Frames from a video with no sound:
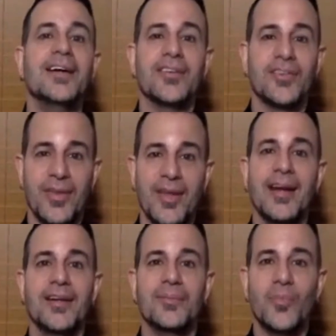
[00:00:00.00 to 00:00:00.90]
so that
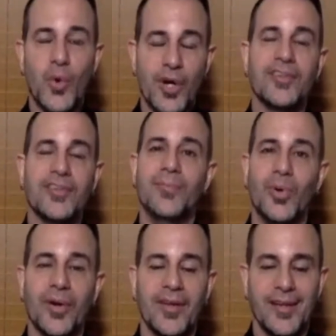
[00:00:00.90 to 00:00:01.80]
it works
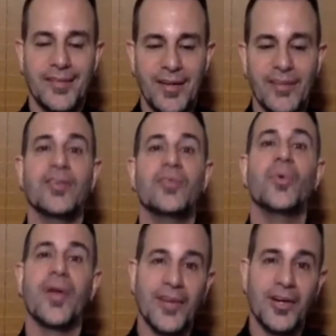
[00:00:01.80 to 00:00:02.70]
more than it doesn't
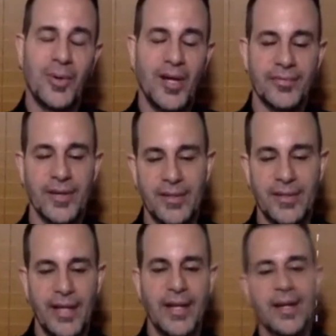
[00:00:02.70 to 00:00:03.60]
with a qualified client.